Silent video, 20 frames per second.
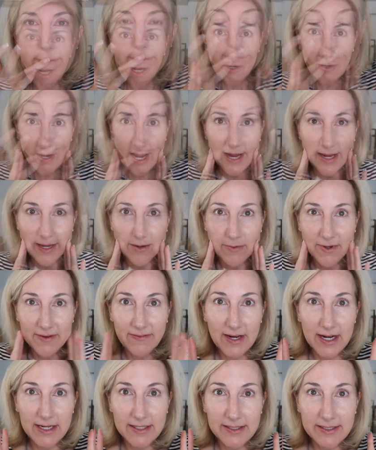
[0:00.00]
Okay, we've
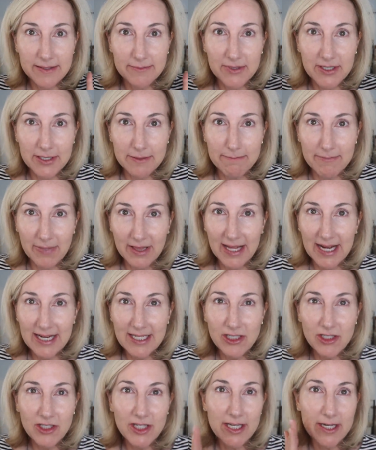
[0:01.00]
got some
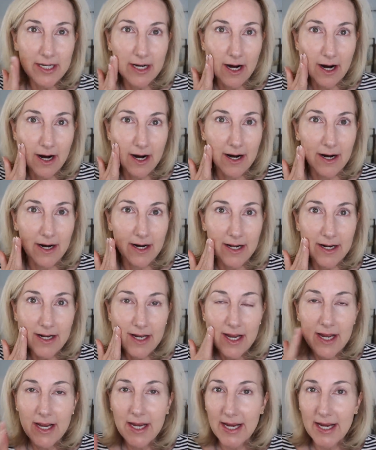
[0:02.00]
complexion on,